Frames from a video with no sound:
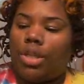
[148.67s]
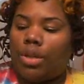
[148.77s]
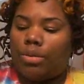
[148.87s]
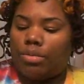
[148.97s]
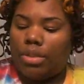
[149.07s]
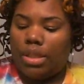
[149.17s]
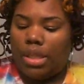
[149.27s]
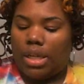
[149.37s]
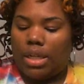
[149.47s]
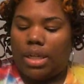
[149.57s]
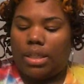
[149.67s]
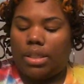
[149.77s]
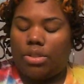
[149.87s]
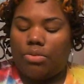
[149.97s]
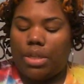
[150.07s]
Tones, and
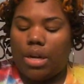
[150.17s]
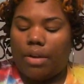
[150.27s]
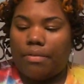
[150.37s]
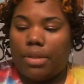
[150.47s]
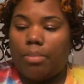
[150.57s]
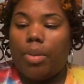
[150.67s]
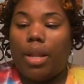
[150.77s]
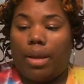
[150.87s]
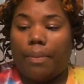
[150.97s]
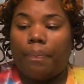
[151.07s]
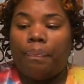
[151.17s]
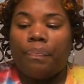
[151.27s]
it's 3RV Plum.